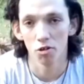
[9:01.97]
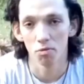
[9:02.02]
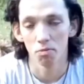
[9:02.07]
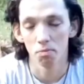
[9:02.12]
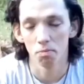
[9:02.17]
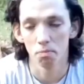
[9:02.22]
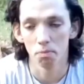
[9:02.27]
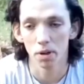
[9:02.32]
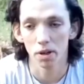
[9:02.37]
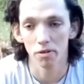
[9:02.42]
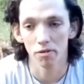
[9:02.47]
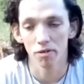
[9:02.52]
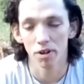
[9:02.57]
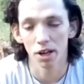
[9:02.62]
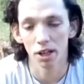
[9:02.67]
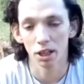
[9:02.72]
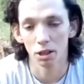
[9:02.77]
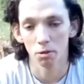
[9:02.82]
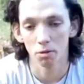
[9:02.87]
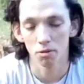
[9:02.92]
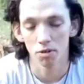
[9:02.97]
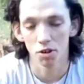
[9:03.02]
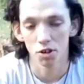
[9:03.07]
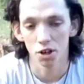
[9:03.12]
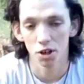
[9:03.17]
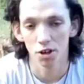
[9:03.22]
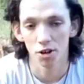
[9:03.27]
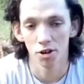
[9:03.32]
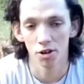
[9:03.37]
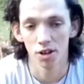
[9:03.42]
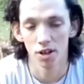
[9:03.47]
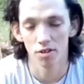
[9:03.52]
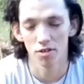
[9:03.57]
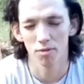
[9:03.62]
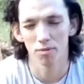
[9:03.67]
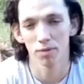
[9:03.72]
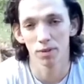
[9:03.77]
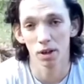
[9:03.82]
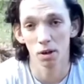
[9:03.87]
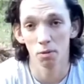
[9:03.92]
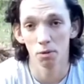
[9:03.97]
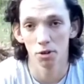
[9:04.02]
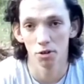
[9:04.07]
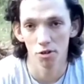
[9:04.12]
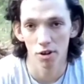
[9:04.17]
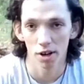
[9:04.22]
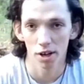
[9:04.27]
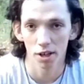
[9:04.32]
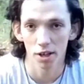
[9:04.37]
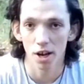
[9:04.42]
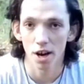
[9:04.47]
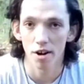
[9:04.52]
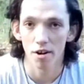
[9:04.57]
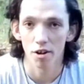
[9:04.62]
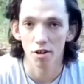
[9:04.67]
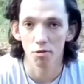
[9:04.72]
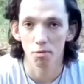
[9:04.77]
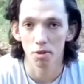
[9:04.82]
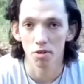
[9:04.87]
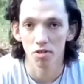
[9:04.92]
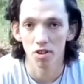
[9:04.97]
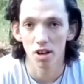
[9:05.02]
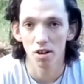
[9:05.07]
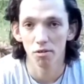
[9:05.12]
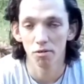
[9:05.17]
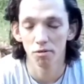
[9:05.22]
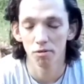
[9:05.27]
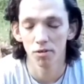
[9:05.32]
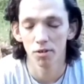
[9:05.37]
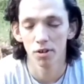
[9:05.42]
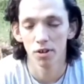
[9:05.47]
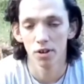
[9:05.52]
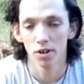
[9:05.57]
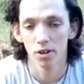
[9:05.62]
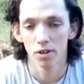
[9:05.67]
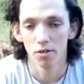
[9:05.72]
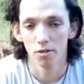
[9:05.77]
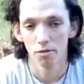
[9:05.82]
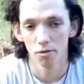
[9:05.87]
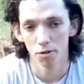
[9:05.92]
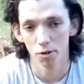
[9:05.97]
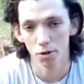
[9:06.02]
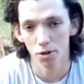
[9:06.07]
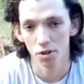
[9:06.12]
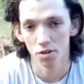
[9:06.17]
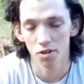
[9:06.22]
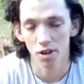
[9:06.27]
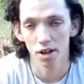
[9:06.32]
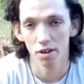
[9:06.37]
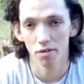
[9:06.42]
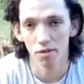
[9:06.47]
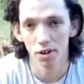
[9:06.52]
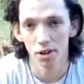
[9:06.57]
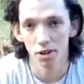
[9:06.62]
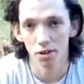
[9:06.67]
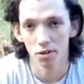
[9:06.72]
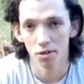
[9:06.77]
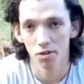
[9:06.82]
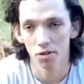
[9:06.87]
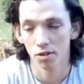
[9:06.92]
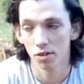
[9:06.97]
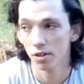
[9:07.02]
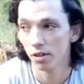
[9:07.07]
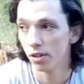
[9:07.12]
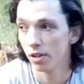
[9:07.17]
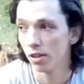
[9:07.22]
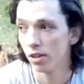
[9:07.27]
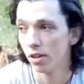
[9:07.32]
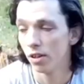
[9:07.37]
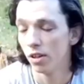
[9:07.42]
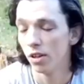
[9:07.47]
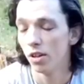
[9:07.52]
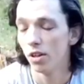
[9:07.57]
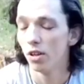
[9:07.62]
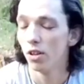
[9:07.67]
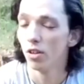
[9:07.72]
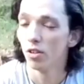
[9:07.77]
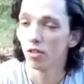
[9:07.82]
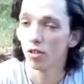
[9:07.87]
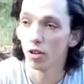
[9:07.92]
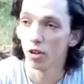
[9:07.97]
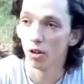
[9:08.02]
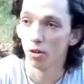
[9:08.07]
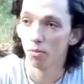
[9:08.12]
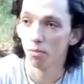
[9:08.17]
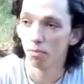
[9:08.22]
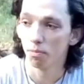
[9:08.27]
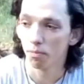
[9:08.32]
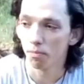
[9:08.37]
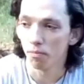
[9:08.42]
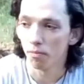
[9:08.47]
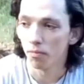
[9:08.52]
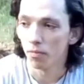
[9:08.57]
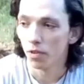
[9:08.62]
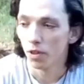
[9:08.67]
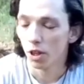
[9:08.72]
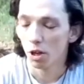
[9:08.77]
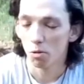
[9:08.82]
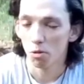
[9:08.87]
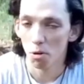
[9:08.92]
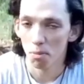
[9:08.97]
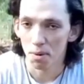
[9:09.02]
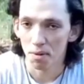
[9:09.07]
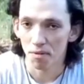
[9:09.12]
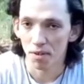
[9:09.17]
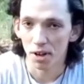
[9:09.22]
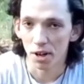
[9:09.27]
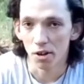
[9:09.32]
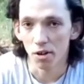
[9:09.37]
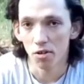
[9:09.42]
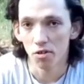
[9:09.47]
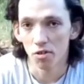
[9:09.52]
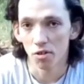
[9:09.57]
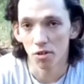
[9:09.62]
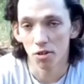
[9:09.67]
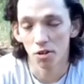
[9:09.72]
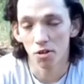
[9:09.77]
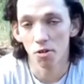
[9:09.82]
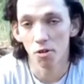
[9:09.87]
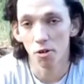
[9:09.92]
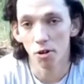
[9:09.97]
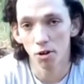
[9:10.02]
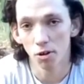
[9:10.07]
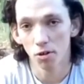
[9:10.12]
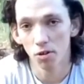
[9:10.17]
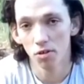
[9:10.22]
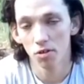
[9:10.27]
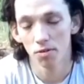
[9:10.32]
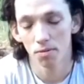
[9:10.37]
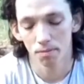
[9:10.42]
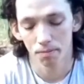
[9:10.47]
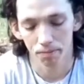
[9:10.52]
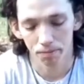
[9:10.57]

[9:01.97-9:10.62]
and being friendly with each other, and that's something I want to try and encourage myself through these kind of videos. So there will be videos and tutorials